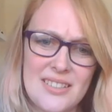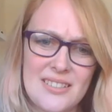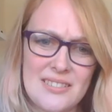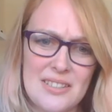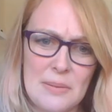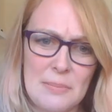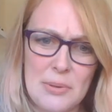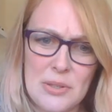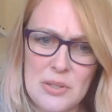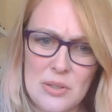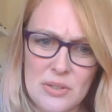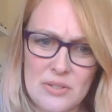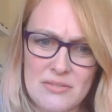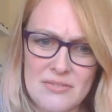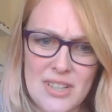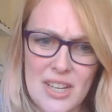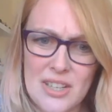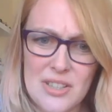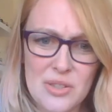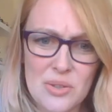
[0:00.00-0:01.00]
She put
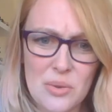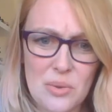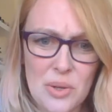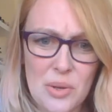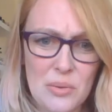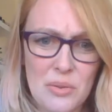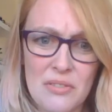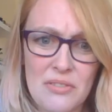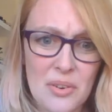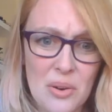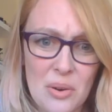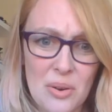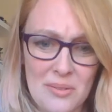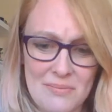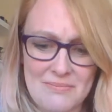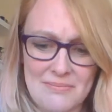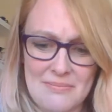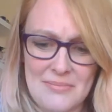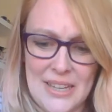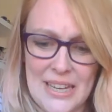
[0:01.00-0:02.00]
on her school uniform,
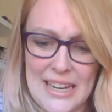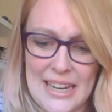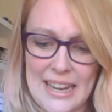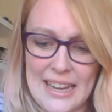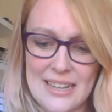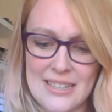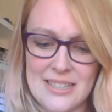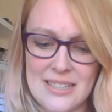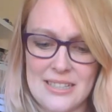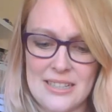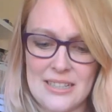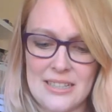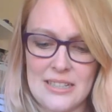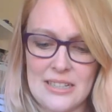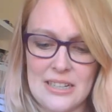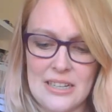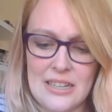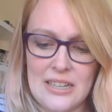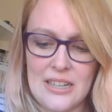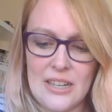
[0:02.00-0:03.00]
he guessed.
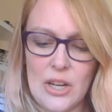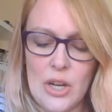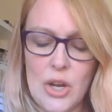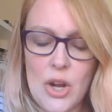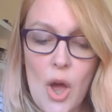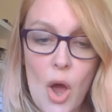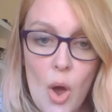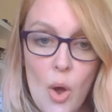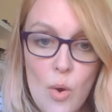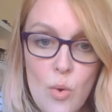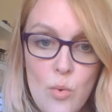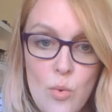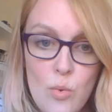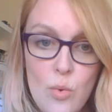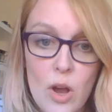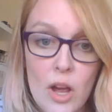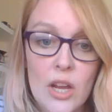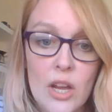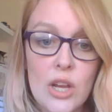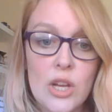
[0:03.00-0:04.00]

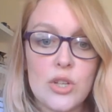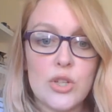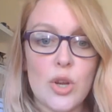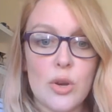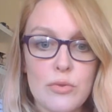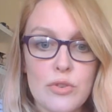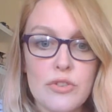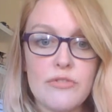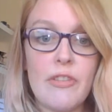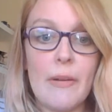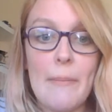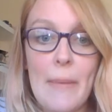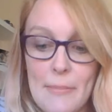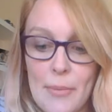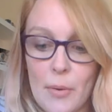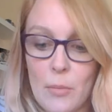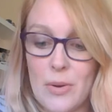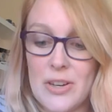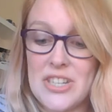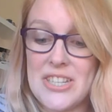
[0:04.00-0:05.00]
No, don't you
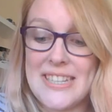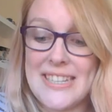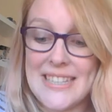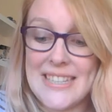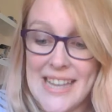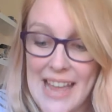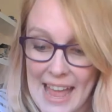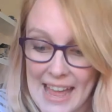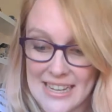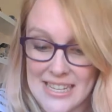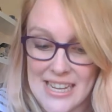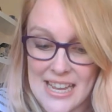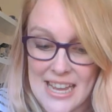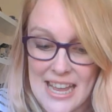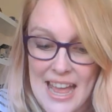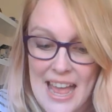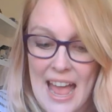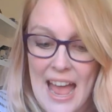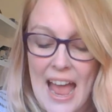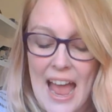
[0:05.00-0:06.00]
remember what she said?
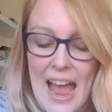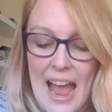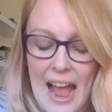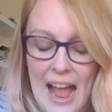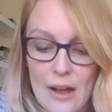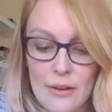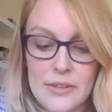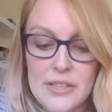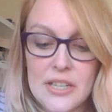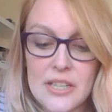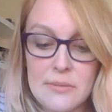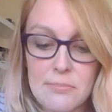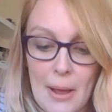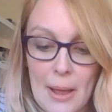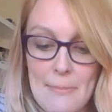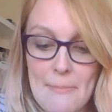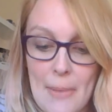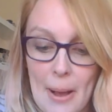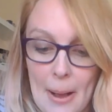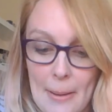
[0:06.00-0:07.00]
How did
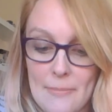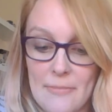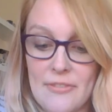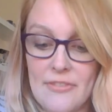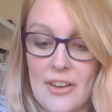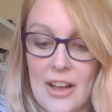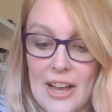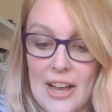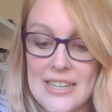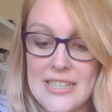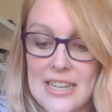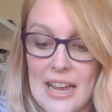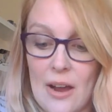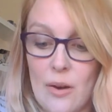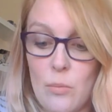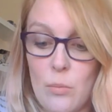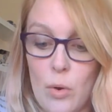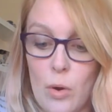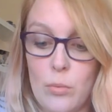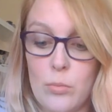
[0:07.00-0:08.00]
my mum find
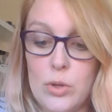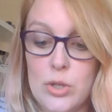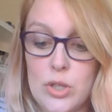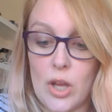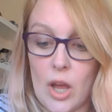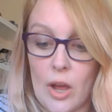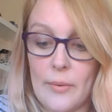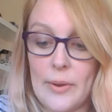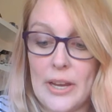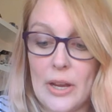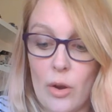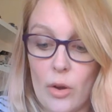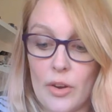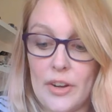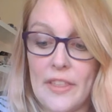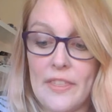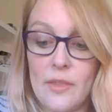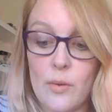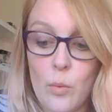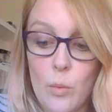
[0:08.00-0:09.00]
out what going
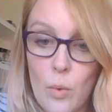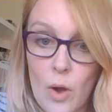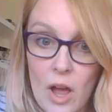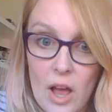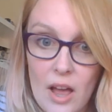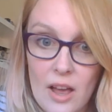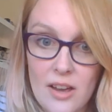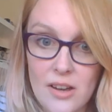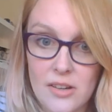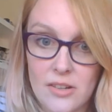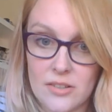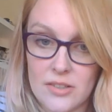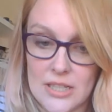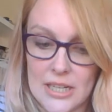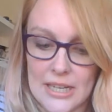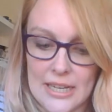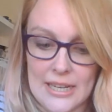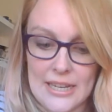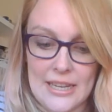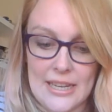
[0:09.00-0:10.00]
on in the world?
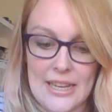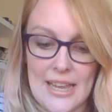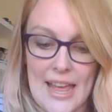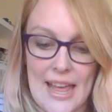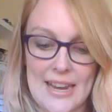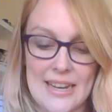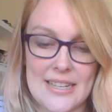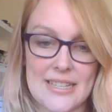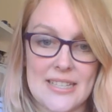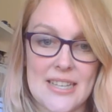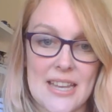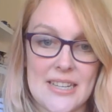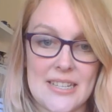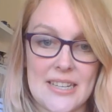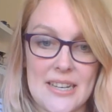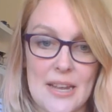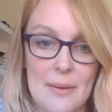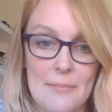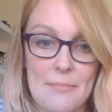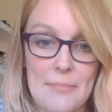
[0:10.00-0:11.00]
Ella said
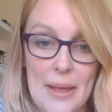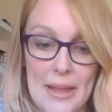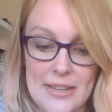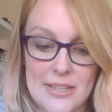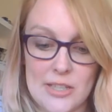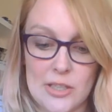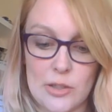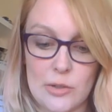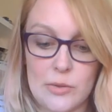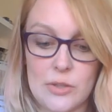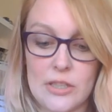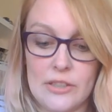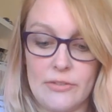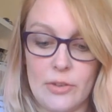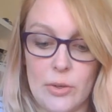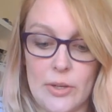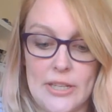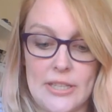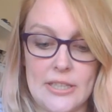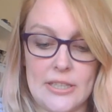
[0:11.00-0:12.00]
in her best Lucy
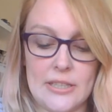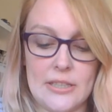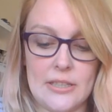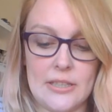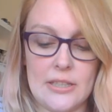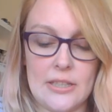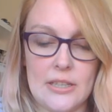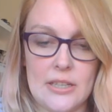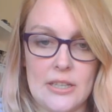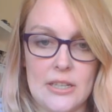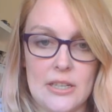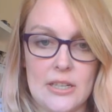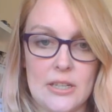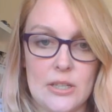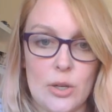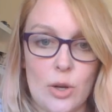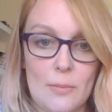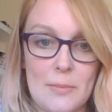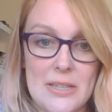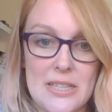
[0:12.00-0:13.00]
voice.
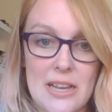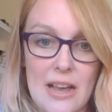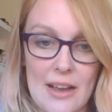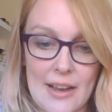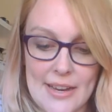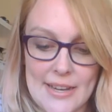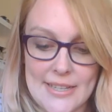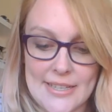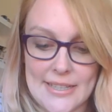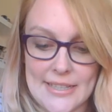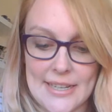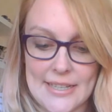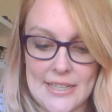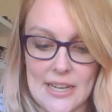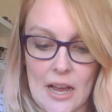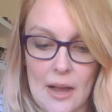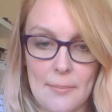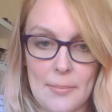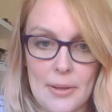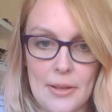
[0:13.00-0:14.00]
Norman's eyes lit
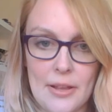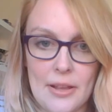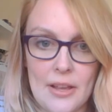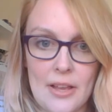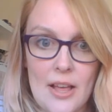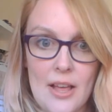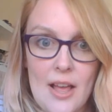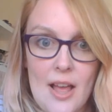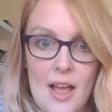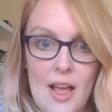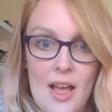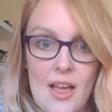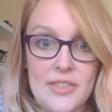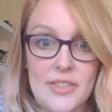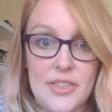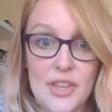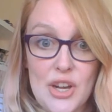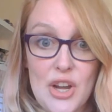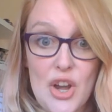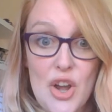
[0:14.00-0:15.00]
up.
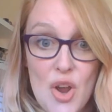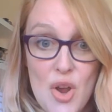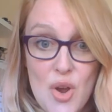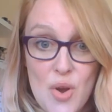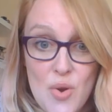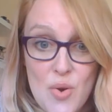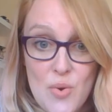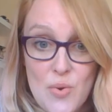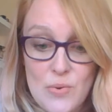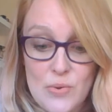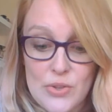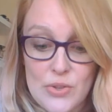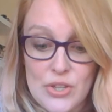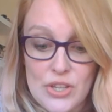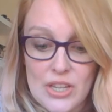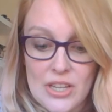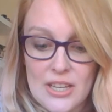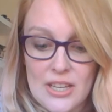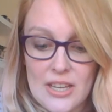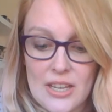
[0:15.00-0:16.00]
The news!
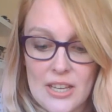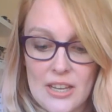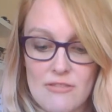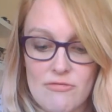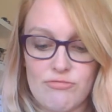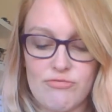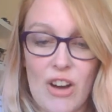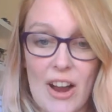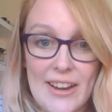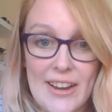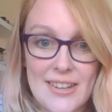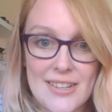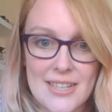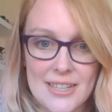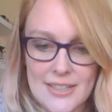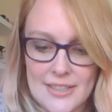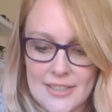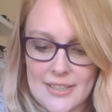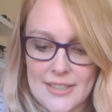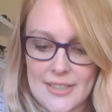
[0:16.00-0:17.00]

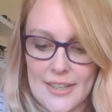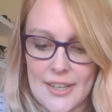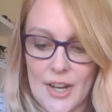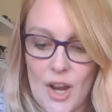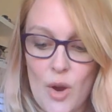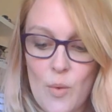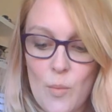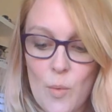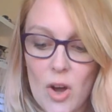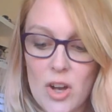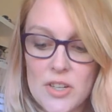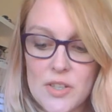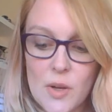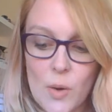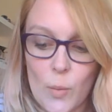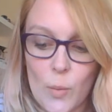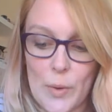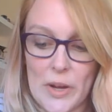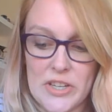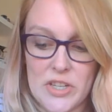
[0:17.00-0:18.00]
Right, you know what?
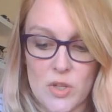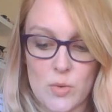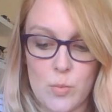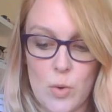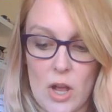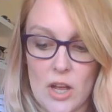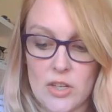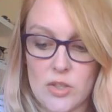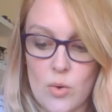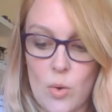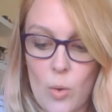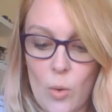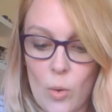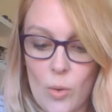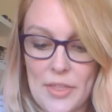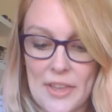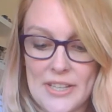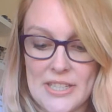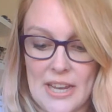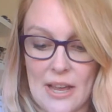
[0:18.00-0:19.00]
We just worked
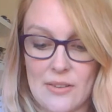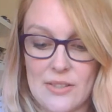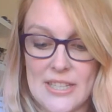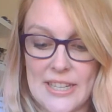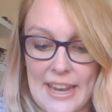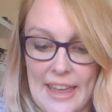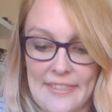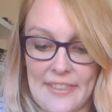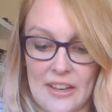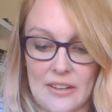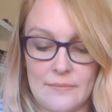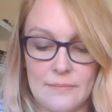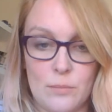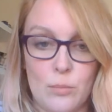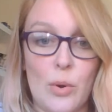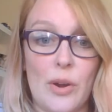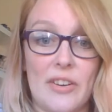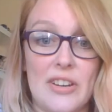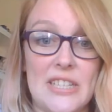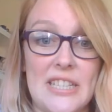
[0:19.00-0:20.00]
all that out together.
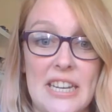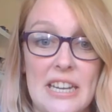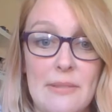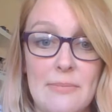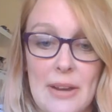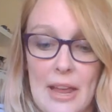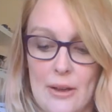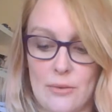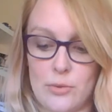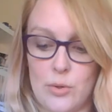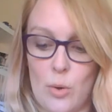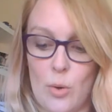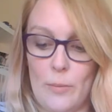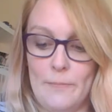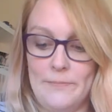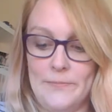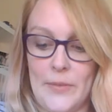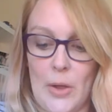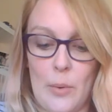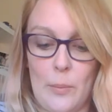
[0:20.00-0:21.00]
We're a team now,
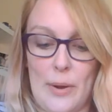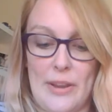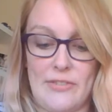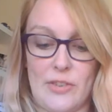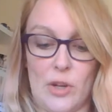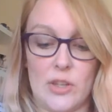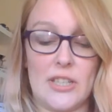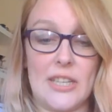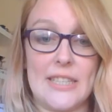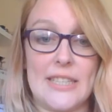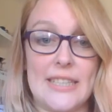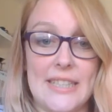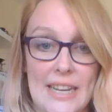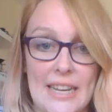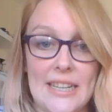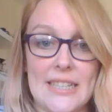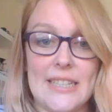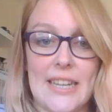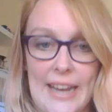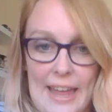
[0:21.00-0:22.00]
Norm. We've got to
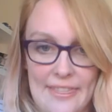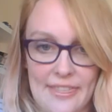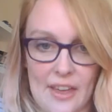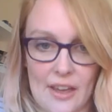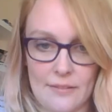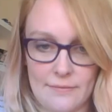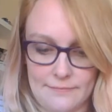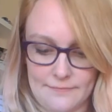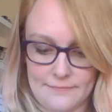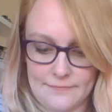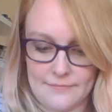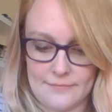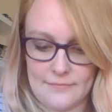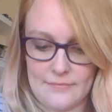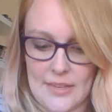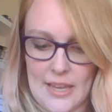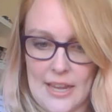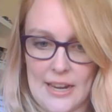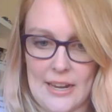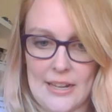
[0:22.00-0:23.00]
stick together,
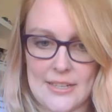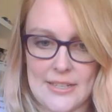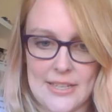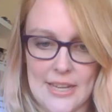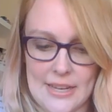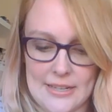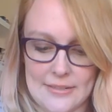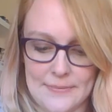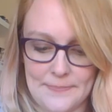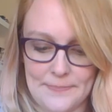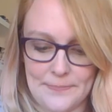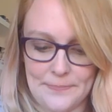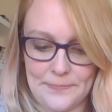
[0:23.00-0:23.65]
Ella said.